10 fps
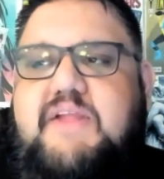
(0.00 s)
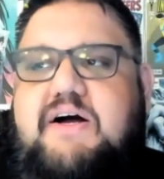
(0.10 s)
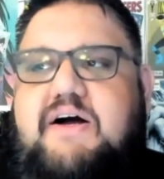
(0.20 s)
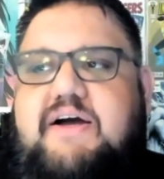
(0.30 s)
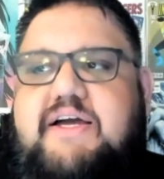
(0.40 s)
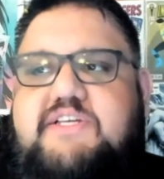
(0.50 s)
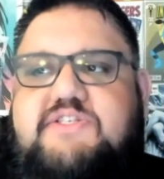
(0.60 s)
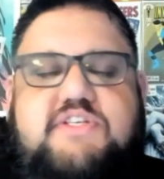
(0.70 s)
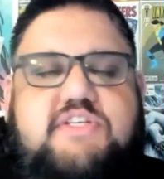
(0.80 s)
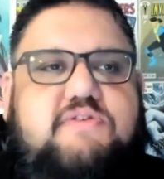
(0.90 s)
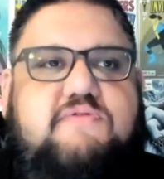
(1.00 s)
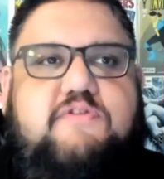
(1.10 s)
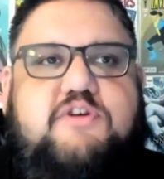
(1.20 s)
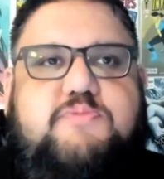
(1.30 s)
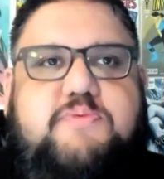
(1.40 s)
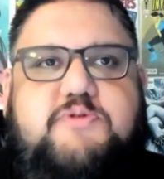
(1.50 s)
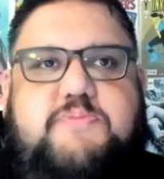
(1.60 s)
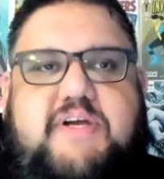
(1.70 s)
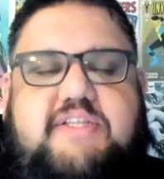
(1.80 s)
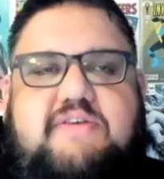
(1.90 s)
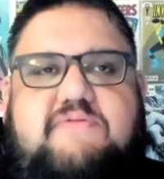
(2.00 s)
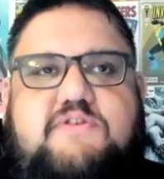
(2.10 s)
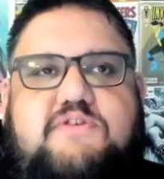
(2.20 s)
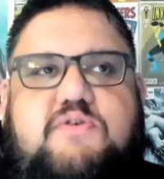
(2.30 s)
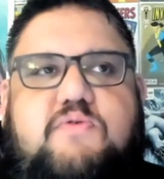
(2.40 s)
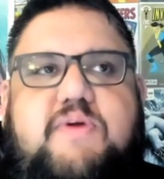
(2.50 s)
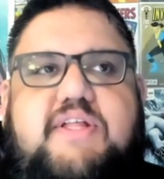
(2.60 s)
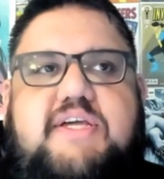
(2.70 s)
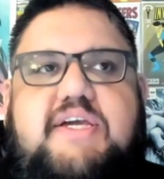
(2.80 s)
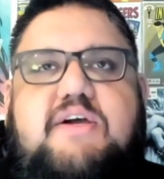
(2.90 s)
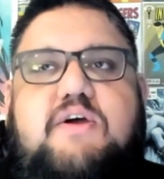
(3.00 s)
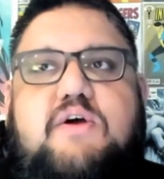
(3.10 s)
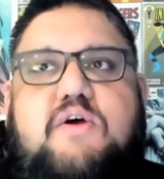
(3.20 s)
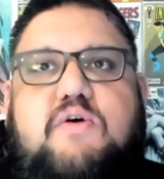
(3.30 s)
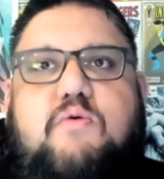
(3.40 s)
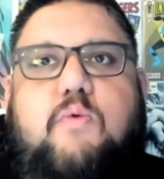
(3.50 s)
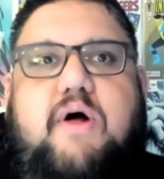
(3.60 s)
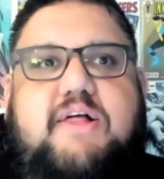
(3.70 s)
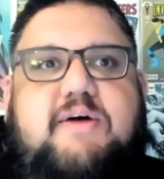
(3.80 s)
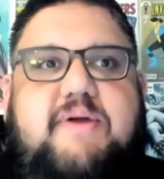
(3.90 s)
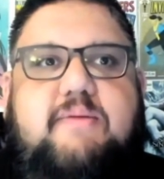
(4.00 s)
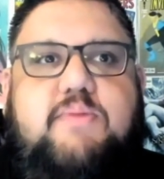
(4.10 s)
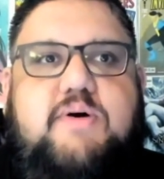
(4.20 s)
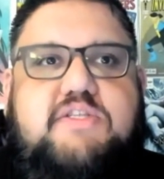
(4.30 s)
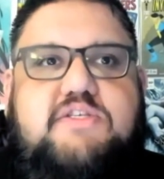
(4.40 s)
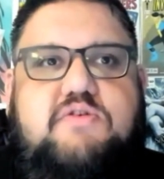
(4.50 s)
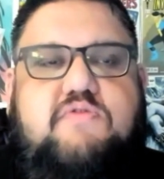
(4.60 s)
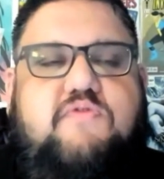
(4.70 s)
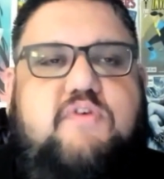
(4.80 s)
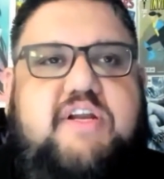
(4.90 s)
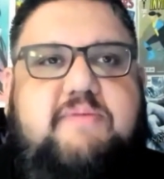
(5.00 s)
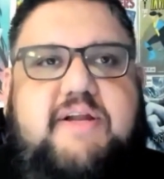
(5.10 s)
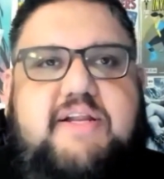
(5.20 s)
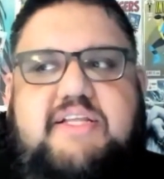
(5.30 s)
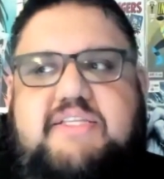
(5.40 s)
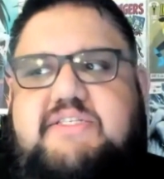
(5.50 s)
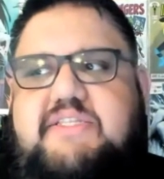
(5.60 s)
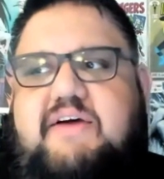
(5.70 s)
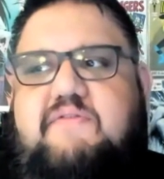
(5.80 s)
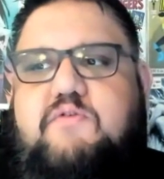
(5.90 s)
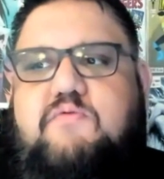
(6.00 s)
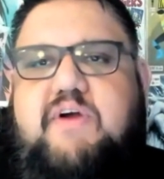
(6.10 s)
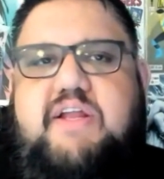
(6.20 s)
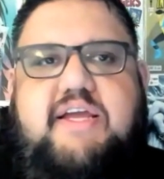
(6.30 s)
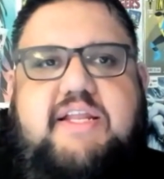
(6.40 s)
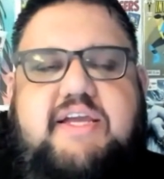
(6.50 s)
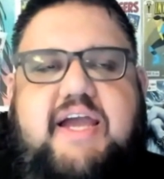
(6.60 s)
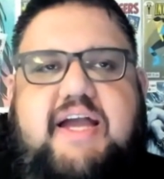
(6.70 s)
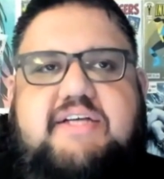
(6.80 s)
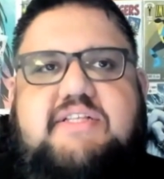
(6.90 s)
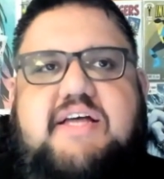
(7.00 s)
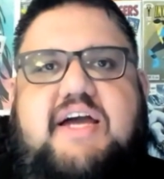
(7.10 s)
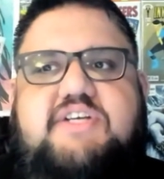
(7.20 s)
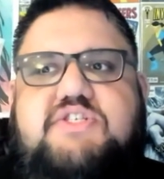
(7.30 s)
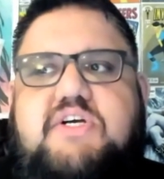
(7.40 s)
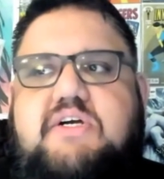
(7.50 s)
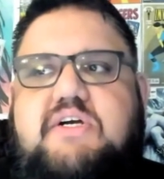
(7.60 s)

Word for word: And it's such a fresh perspective, such a really welcoming book too for anybody that's never read any Hack/Slash.